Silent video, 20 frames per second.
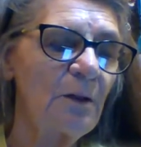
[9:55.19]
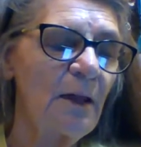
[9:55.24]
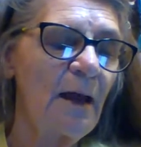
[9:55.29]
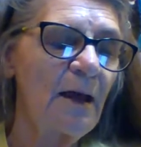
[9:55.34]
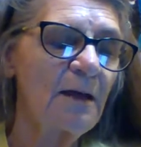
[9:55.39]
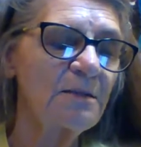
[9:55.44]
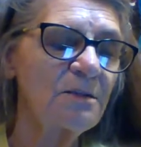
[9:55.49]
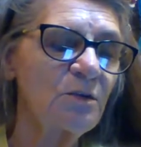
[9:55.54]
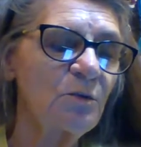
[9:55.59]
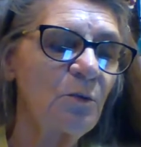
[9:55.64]

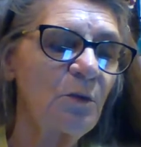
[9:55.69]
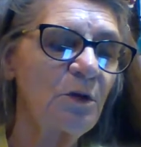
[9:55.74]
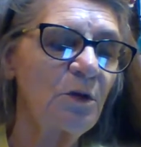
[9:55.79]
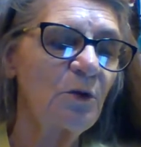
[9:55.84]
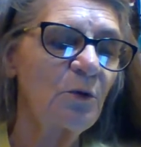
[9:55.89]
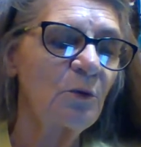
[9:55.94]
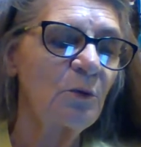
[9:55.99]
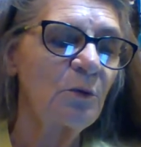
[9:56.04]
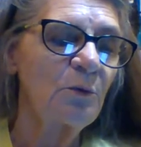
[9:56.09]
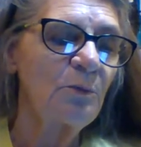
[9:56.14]
Last
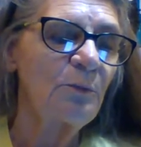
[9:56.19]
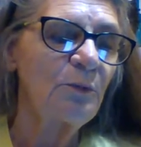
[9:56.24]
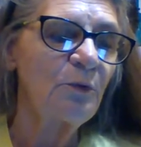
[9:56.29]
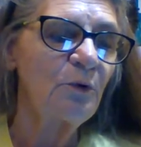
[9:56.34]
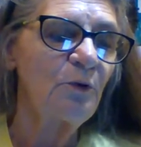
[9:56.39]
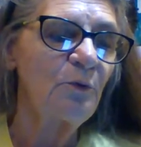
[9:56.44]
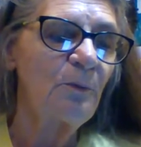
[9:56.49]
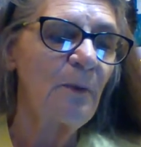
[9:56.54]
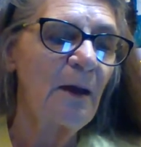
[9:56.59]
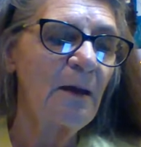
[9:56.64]
winter when
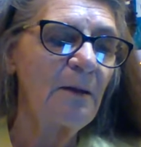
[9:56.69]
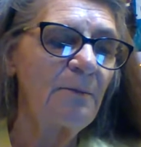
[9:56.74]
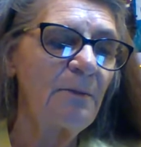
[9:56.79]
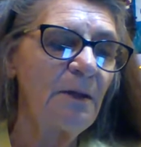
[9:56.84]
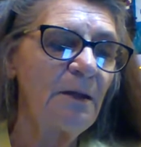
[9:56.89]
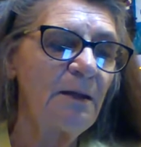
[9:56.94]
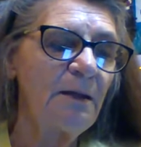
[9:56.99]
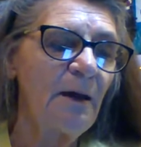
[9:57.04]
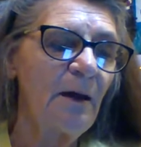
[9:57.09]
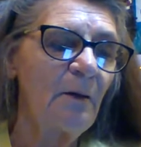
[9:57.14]
Prue made
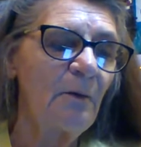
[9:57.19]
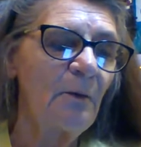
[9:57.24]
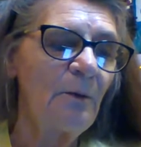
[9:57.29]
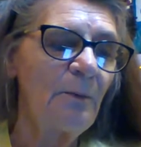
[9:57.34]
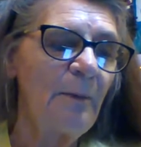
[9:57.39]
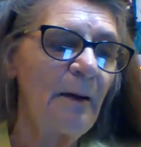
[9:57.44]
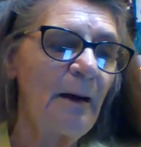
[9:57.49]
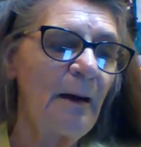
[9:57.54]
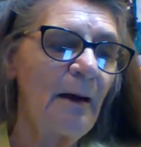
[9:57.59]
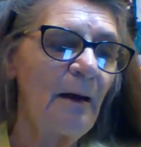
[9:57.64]
me go
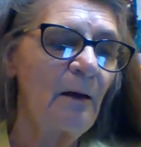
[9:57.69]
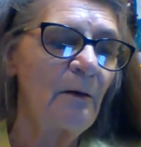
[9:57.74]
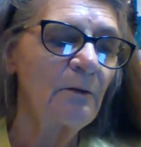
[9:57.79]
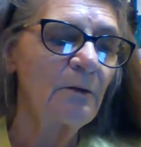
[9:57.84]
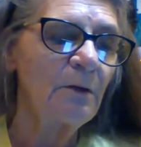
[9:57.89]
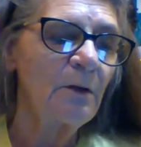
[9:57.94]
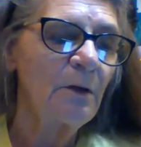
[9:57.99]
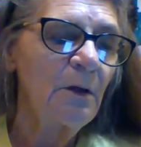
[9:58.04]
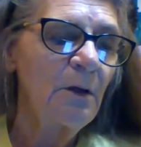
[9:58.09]
about